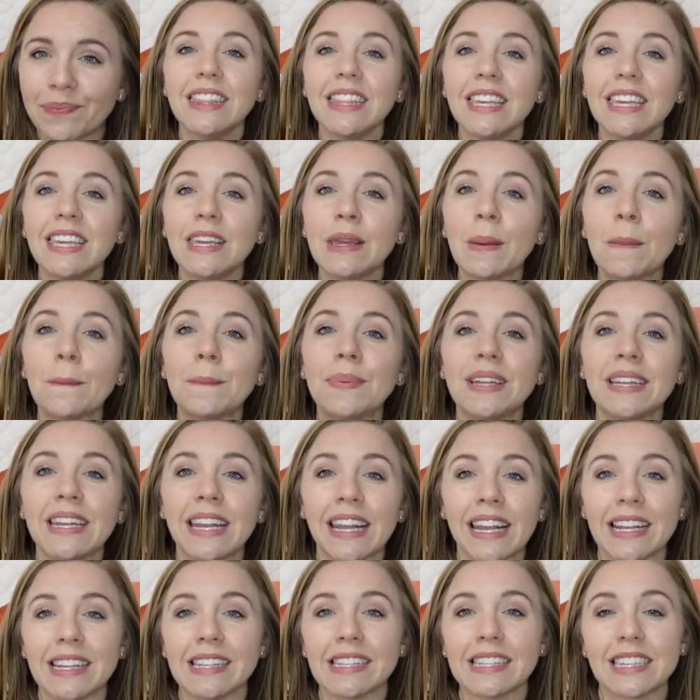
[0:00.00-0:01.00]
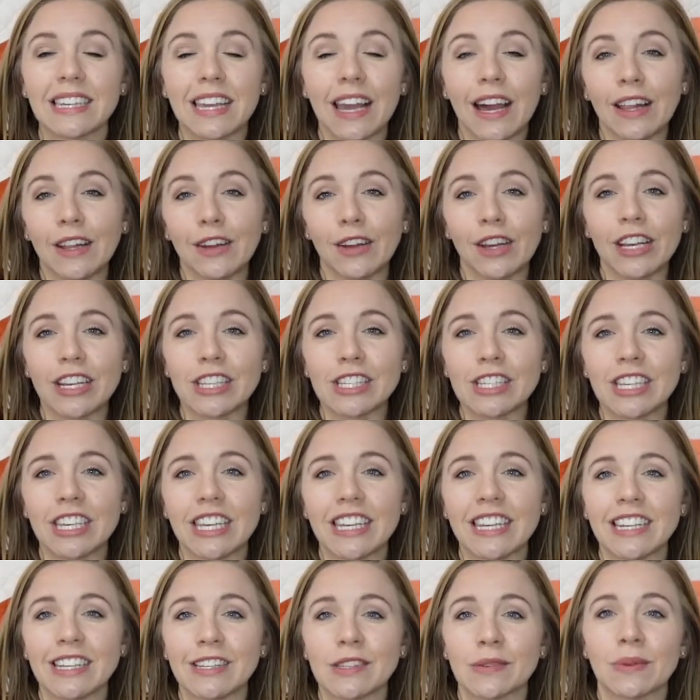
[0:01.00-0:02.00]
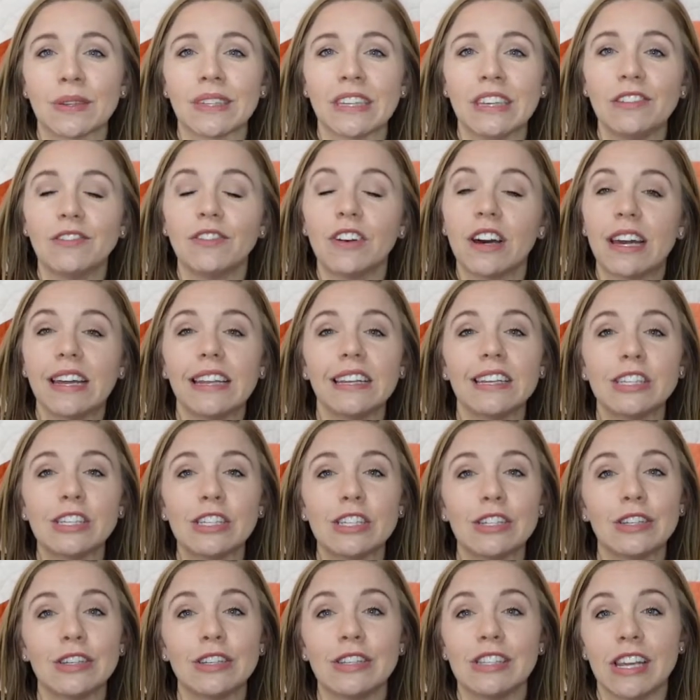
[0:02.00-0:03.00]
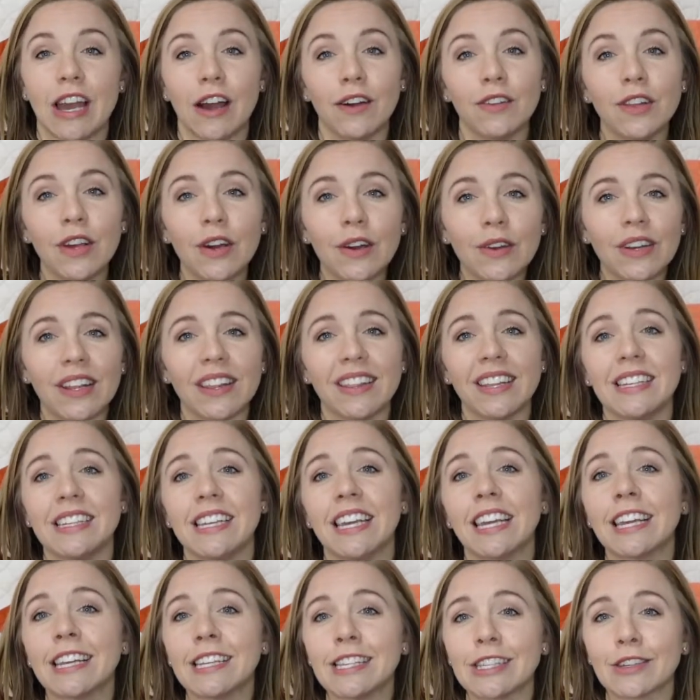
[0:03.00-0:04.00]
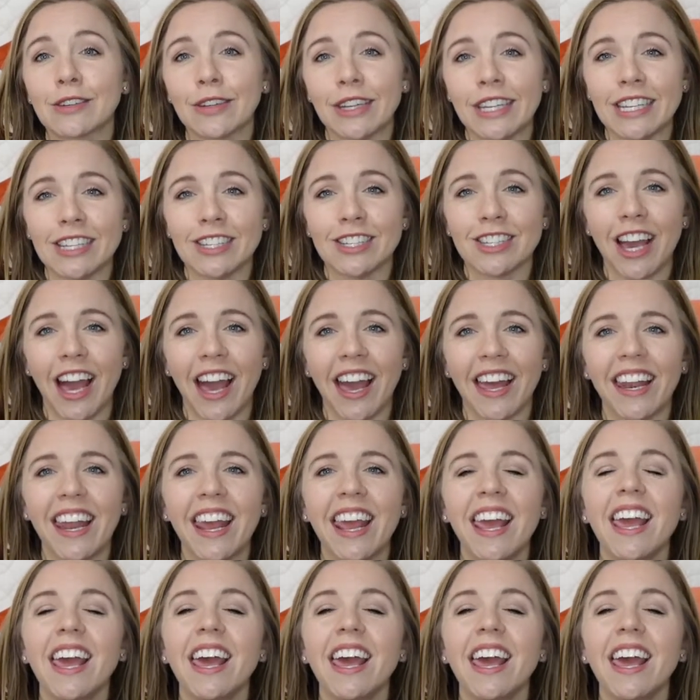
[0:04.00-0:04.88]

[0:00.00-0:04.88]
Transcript: The Bonanza coloring sheet is really fun to download and then take a screenshot,